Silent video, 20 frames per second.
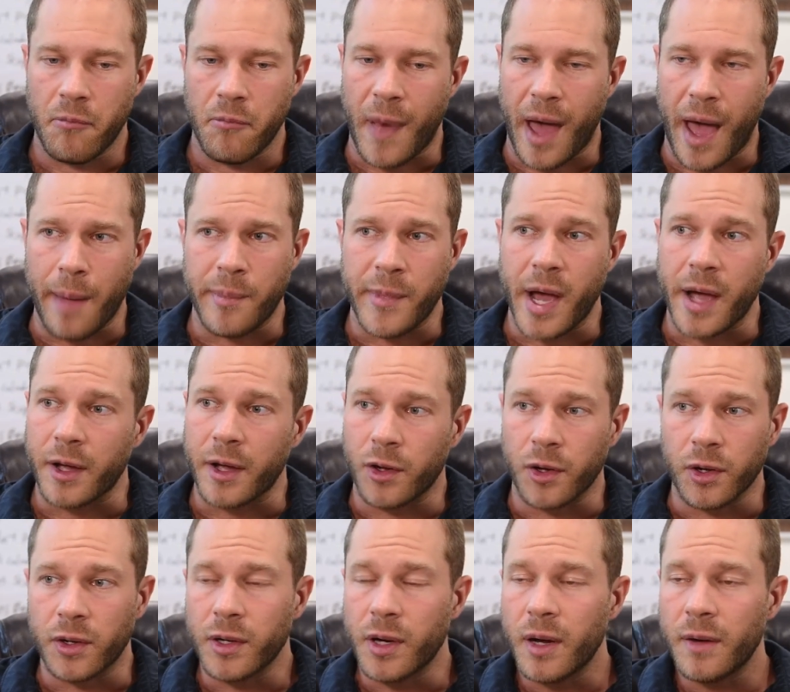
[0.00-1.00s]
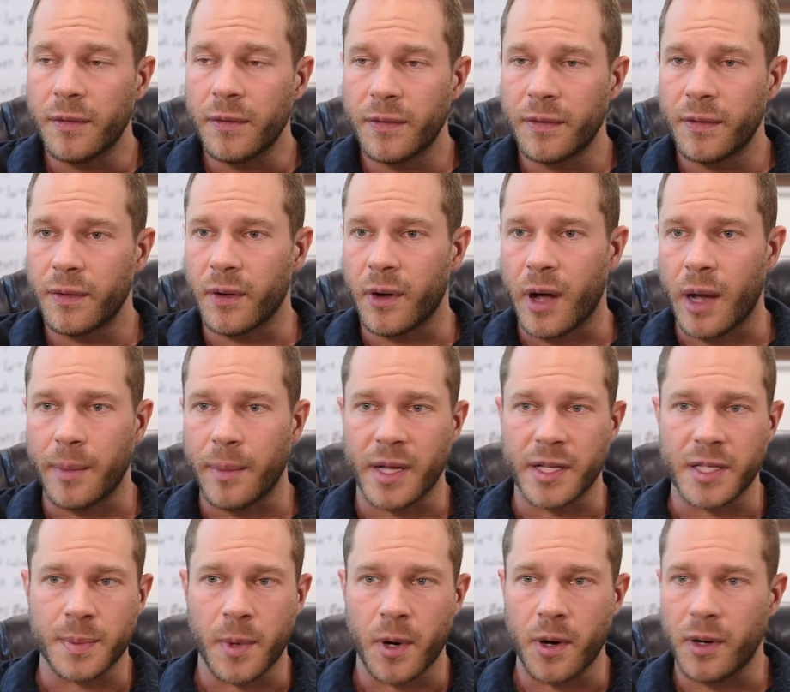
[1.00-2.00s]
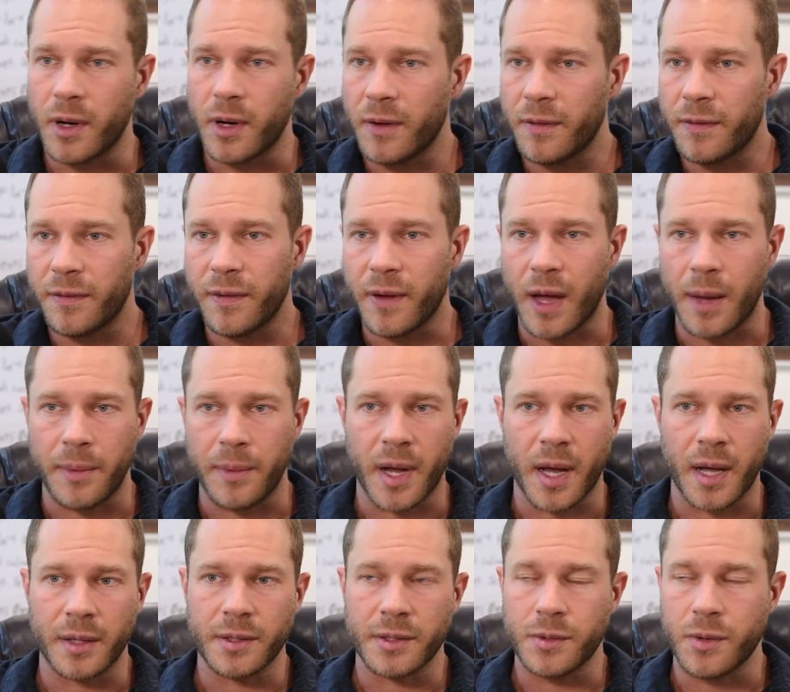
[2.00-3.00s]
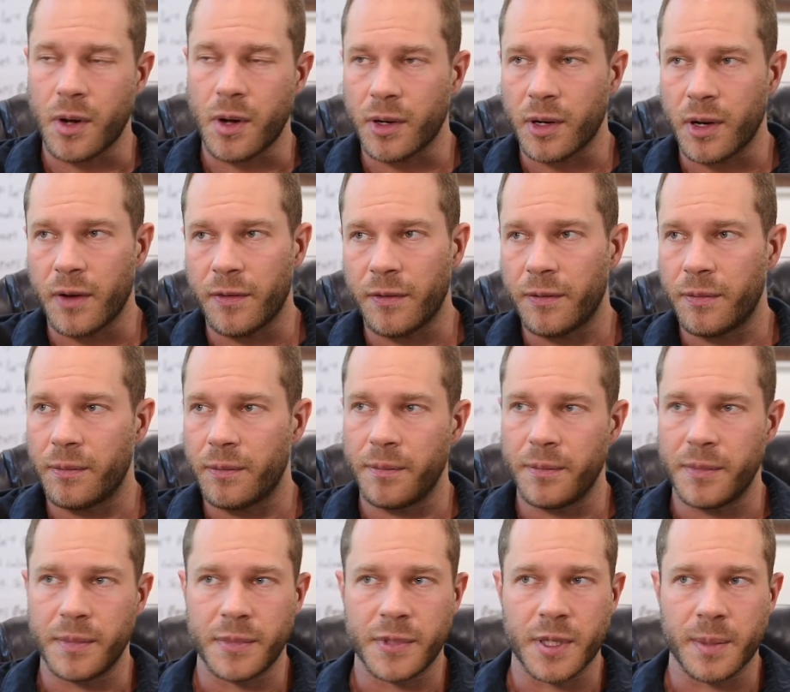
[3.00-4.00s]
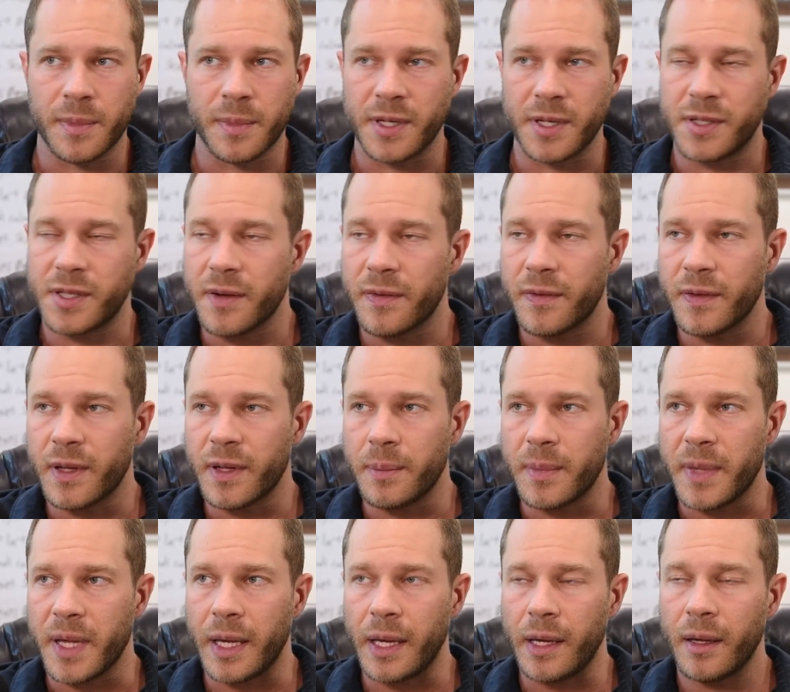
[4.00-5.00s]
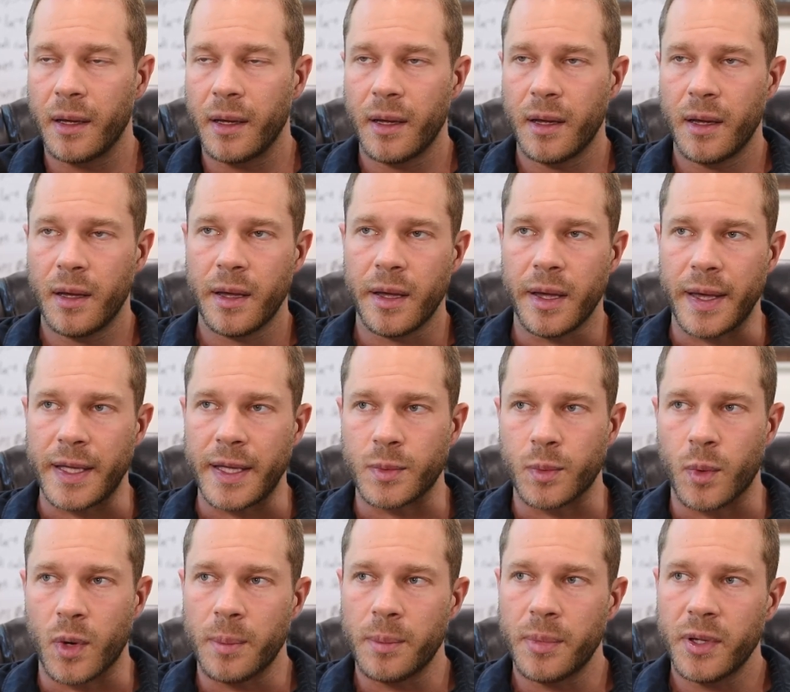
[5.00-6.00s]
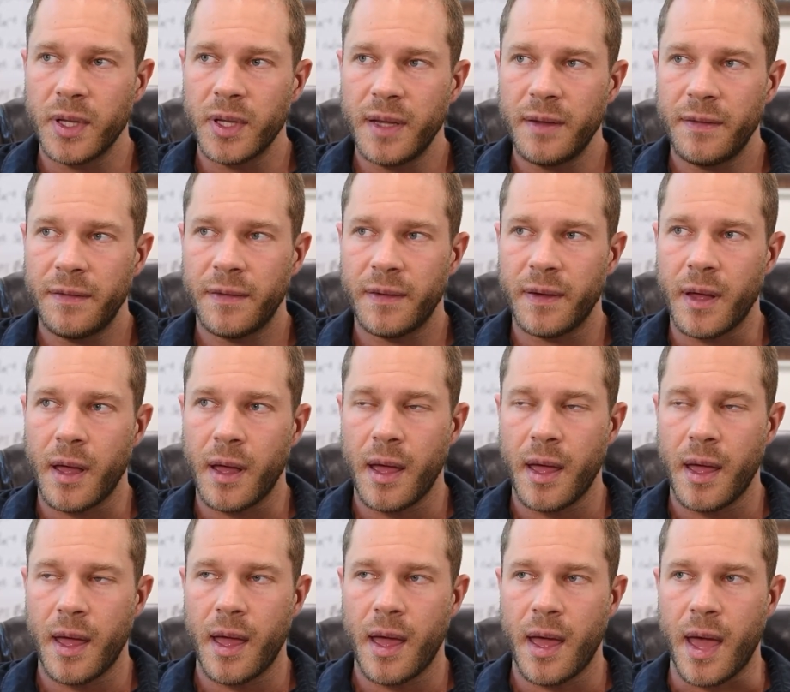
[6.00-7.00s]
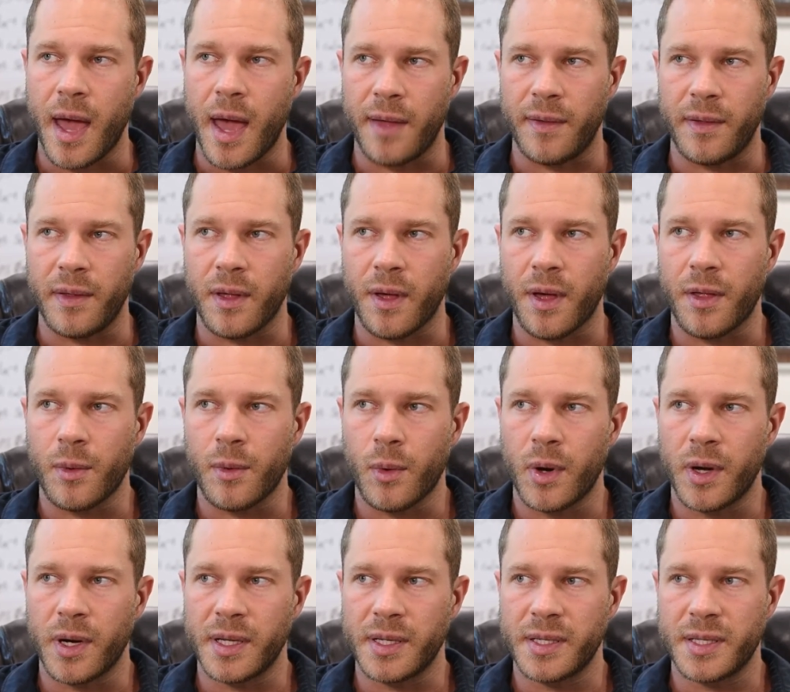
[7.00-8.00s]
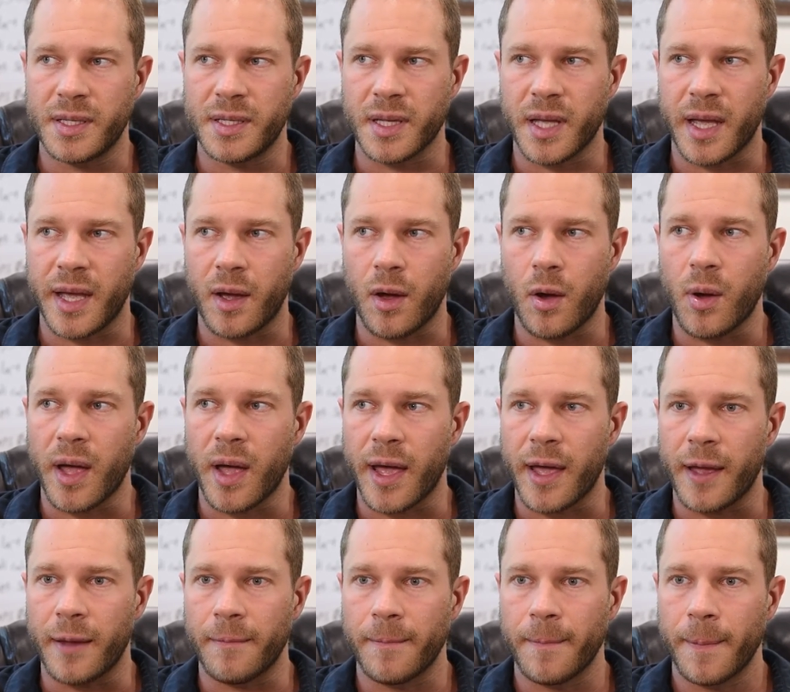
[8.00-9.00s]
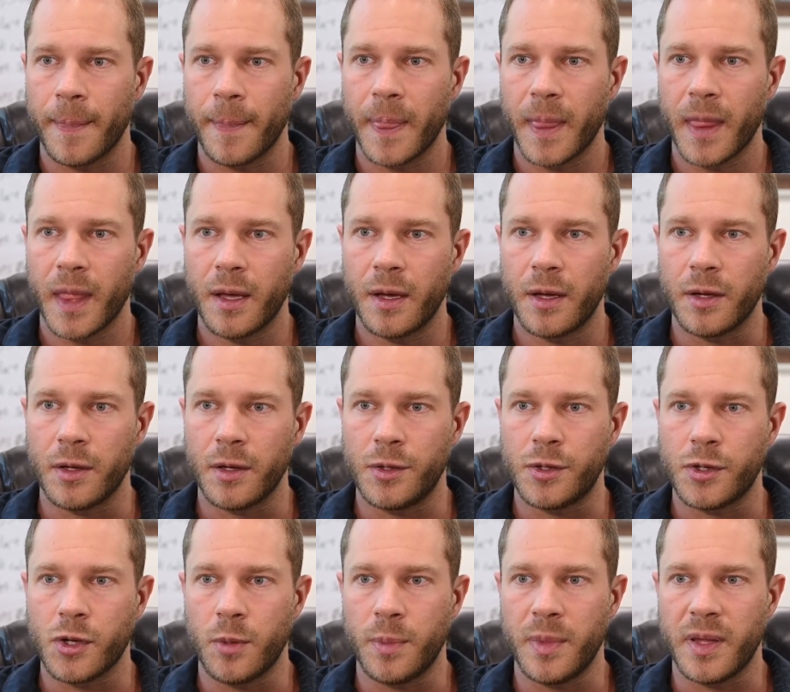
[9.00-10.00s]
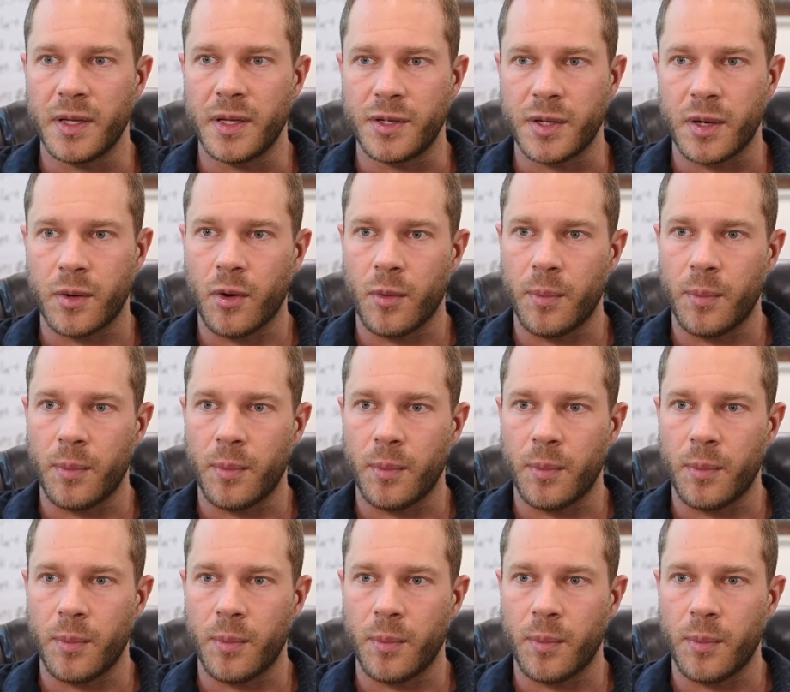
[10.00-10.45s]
I'm not good enough, I'm not smart enough, I'm not strong enough, somebody's different than me is one belief. And the other one is is like, okay, you showed me the general